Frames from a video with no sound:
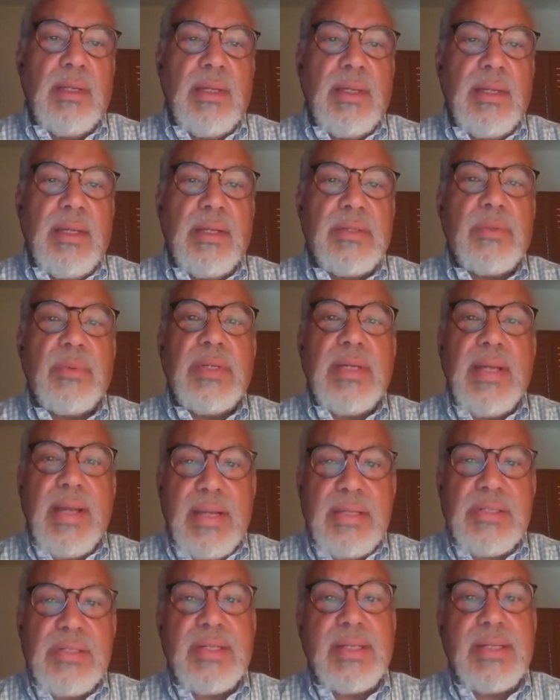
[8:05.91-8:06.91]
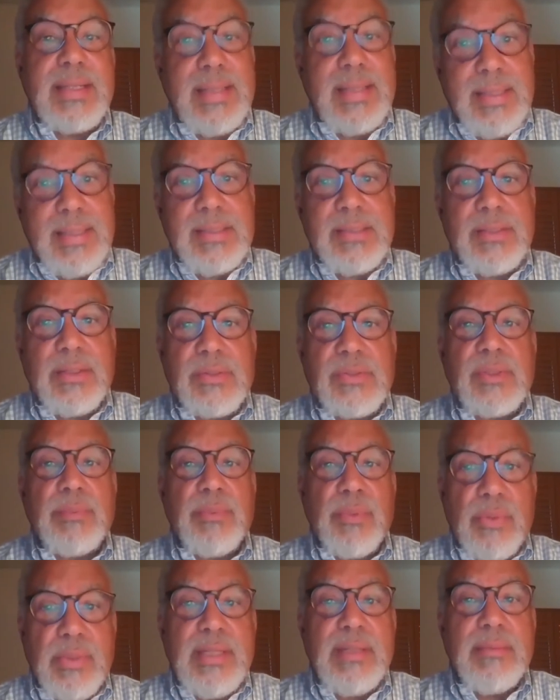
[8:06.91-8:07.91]
It is a reaction against the
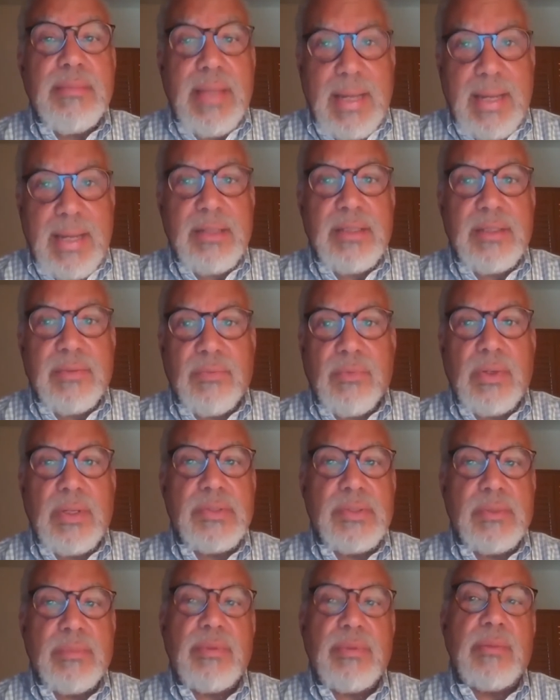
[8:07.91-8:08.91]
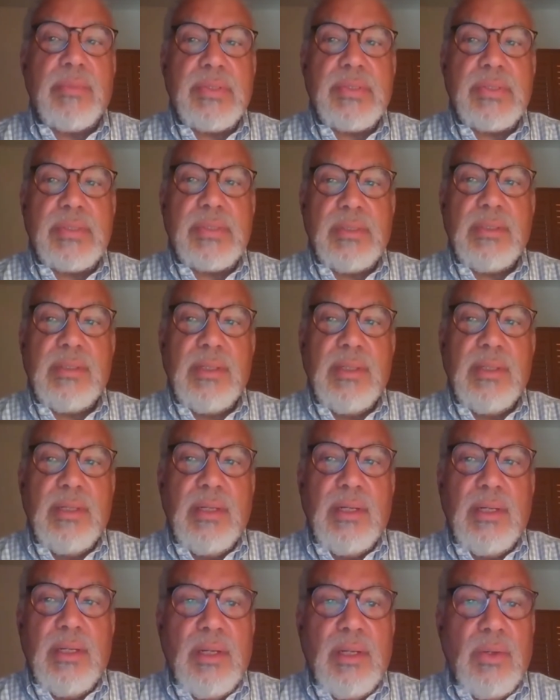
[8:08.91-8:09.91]
supreme act of white supremacy,
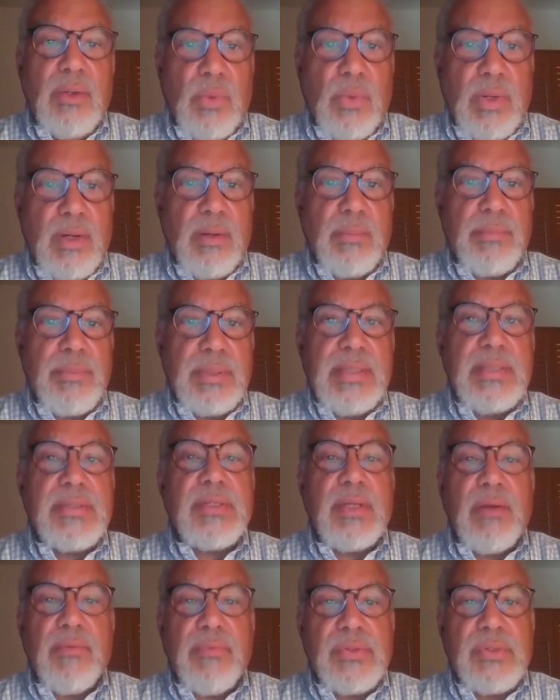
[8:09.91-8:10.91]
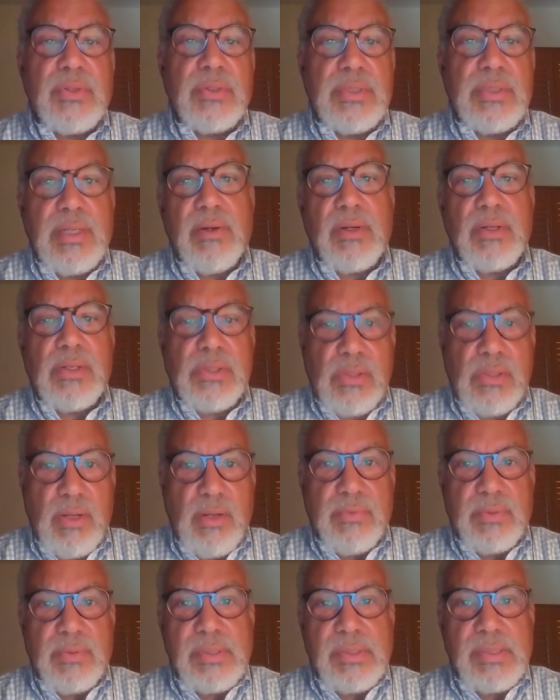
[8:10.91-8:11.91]
where police officer Derek
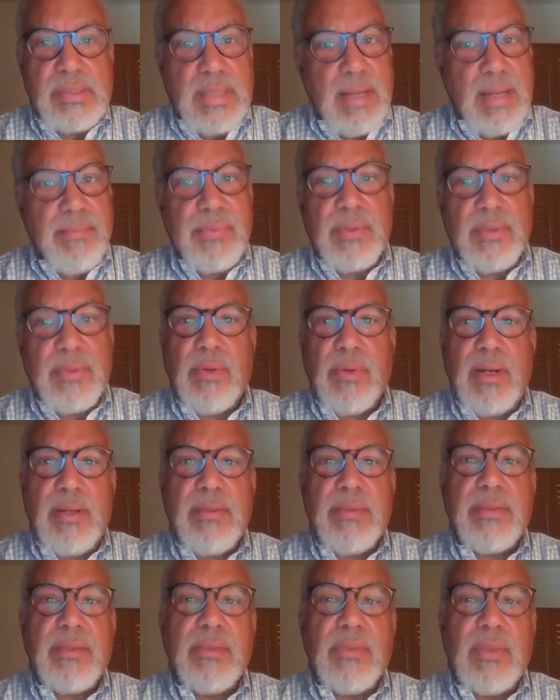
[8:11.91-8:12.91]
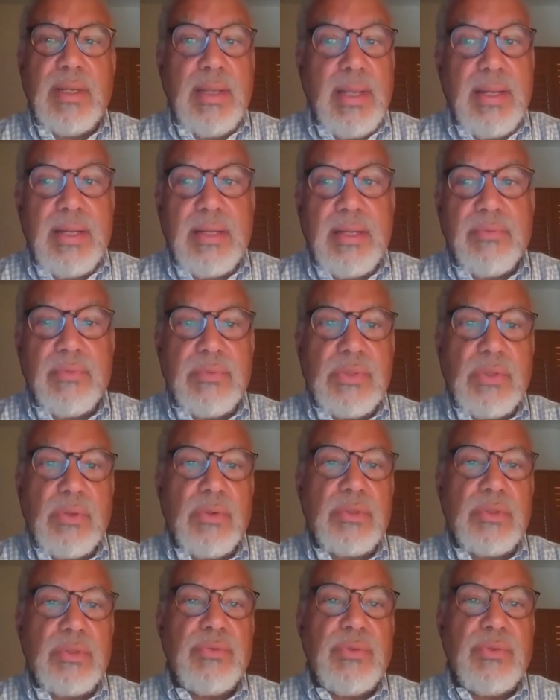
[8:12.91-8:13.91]
Chauvin stopped the breath and the life of
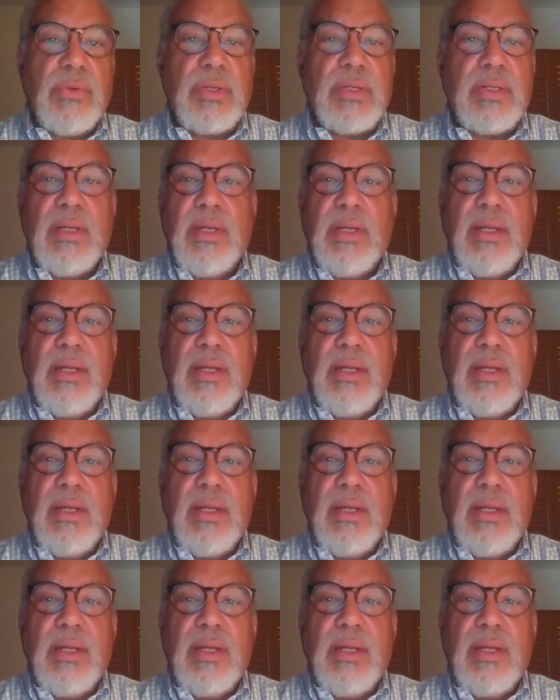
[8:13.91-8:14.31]
George Floyd,